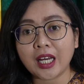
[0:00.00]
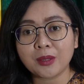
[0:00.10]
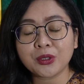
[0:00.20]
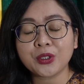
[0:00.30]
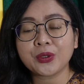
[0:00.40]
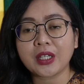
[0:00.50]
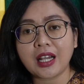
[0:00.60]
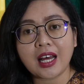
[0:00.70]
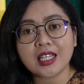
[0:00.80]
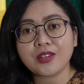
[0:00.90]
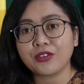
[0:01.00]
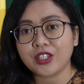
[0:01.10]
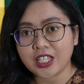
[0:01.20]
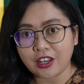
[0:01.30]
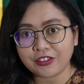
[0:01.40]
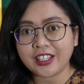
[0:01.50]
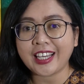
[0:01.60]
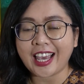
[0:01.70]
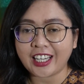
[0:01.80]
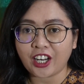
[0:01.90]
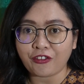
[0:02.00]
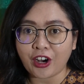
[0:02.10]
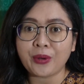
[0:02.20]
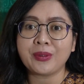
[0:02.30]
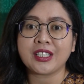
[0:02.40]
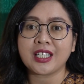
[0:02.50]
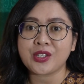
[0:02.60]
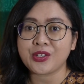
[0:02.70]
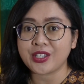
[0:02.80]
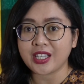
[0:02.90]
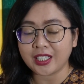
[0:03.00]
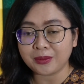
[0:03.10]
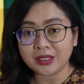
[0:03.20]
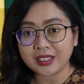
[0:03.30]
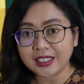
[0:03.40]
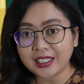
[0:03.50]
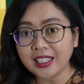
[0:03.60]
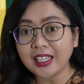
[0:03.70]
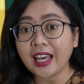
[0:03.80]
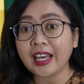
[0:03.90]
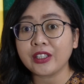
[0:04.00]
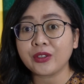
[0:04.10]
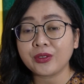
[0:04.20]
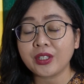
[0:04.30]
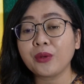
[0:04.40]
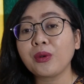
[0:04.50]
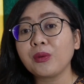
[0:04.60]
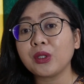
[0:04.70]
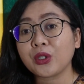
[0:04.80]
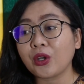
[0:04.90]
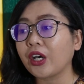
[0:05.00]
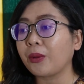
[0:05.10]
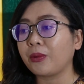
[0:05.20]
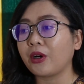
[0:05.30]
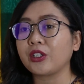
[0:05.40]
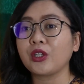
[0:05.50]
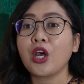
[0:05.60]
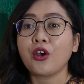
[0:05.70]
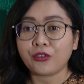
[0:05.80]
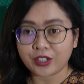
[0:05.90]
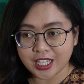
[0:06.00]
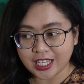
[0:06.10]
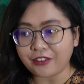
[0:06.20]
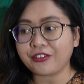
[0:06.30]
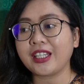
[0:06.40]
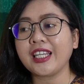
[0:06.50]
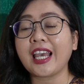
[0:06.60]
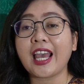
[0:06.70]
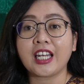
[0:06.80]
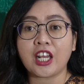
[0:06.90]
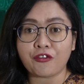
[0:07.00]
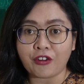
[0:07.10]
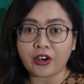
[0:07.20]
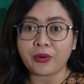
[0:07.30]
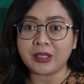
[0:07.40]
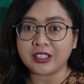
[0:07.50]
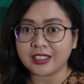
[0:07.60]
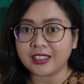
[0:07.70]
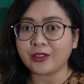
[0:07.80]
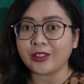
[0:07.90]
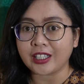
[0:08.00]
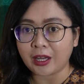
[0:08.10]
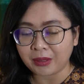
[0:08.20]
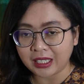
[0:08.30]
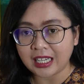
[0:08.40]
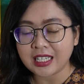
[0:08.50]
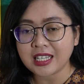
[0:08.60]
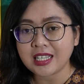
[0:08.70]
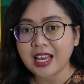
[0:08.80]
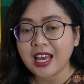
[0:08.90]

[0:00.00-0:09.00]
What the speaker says: welcome to class Food Safety and Environmental Sustainability, and today we will talk about food safety and environmental contaminants.